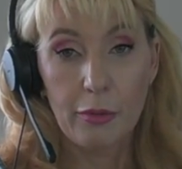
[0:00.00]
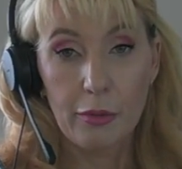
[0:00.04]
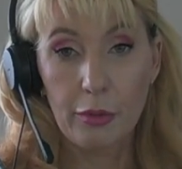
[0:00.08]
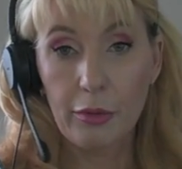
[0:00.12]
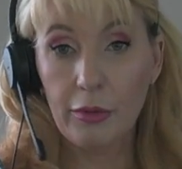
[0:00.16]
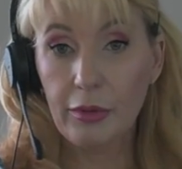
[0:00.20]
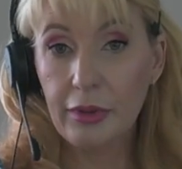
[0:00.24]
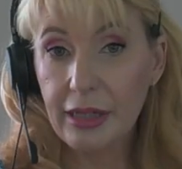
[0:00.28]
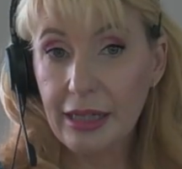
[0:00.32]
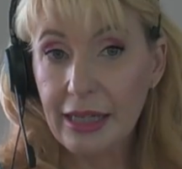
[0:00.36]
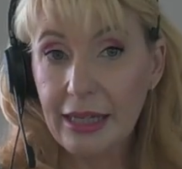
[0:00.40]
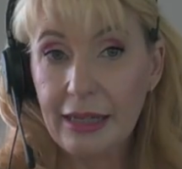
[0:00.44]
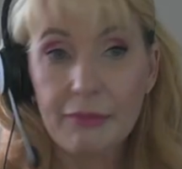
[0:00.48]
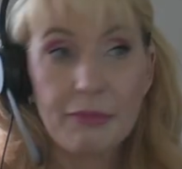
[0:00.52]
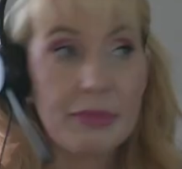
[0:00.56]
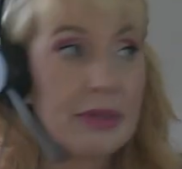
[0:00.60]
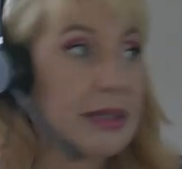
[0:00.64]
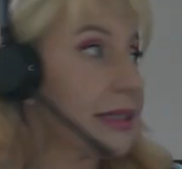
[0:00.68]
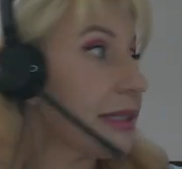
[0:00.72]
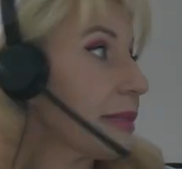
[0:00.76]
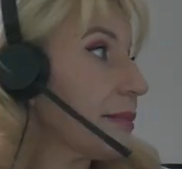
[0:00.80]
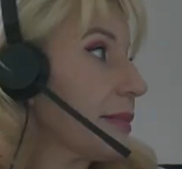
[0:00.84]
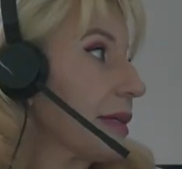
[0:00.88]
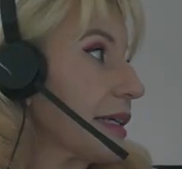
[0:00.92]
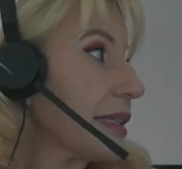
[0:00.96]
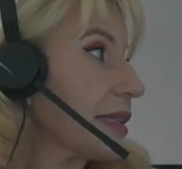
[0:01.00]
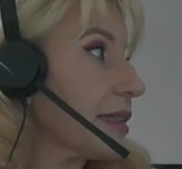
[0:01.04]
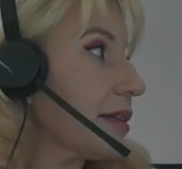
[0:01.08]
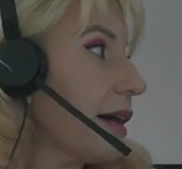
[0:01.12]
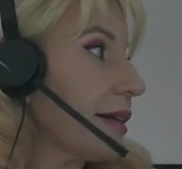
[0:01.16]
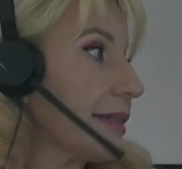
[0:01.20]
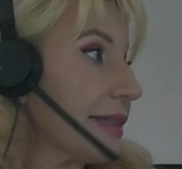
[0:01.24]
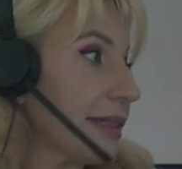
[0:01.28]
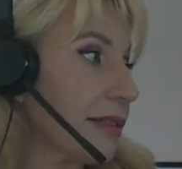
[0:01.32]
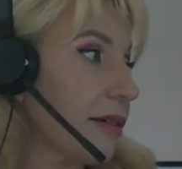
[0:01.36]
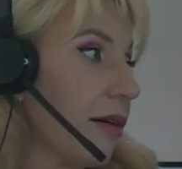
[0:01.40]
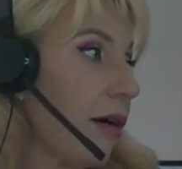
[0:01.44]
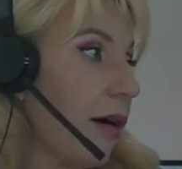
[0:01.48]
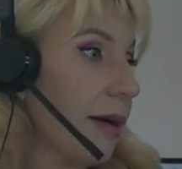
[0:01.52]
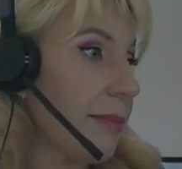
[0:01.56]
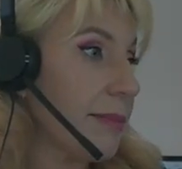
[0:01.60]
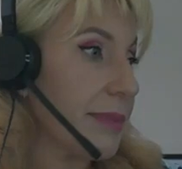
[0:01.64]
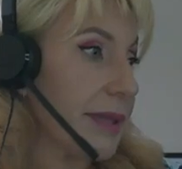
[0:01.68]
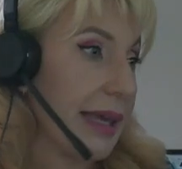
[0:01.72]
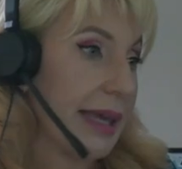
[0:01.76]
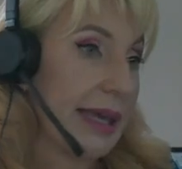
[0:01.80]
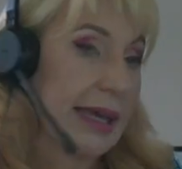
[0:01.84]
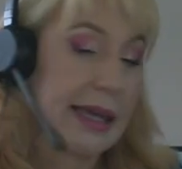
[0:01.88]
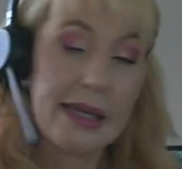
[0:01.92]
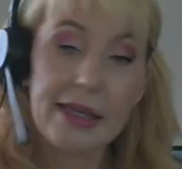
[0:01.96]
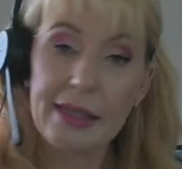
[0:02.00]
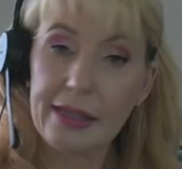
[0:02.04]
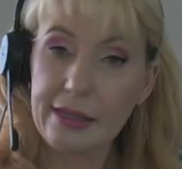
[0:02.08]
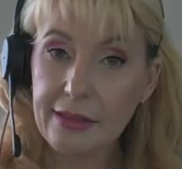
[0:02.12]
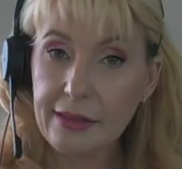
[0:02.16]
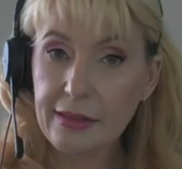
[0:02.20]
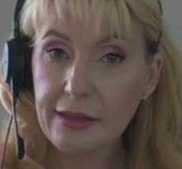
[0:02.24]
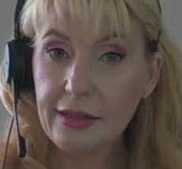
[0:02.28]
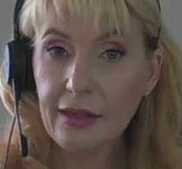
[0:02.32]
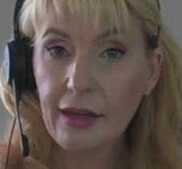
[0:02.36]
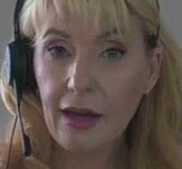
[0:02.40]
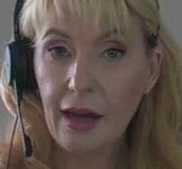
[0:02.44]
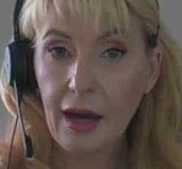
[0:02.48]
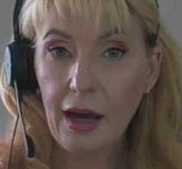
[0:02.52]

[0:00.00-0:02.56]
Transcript: well, it can be some exciting times ahead.